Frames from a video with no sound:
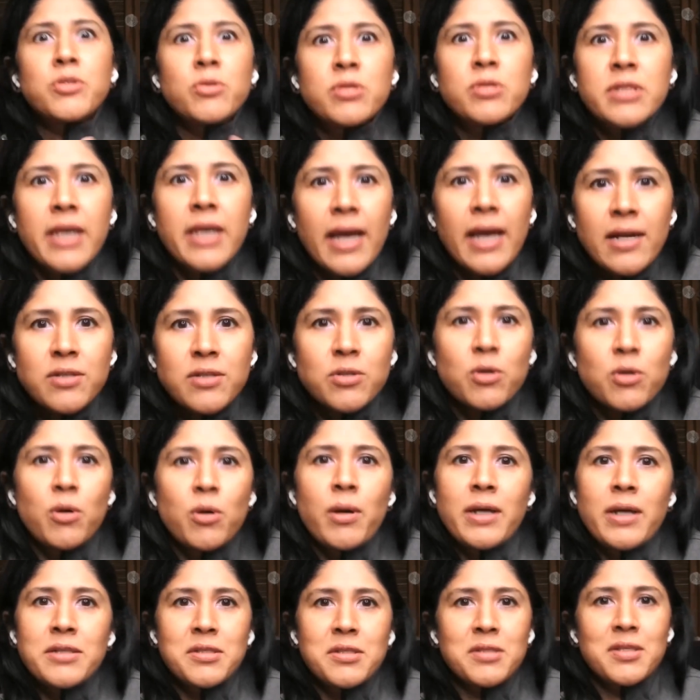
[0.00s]
too scared to
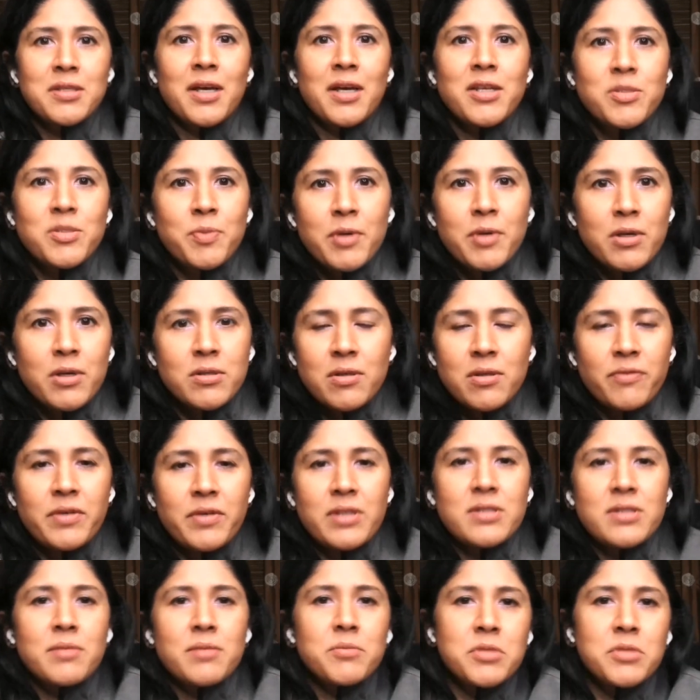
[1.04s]
go exercise because of
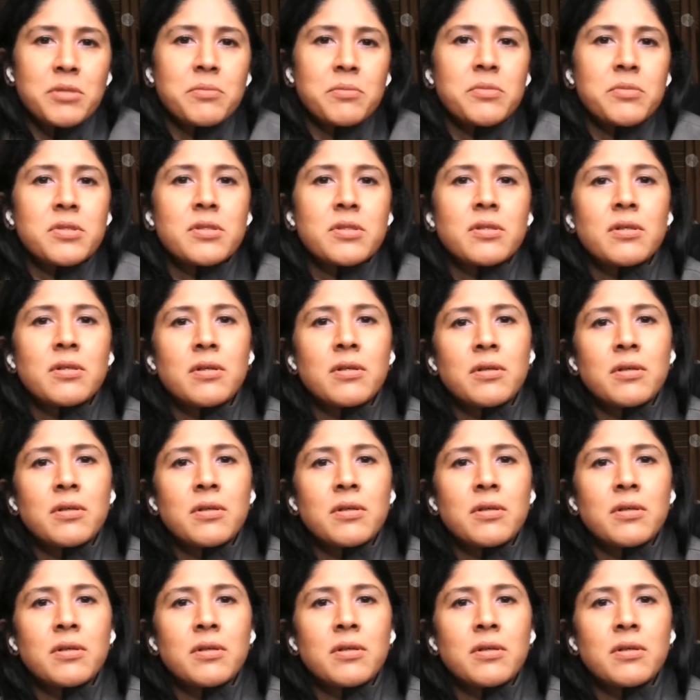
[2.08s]
their symptoms?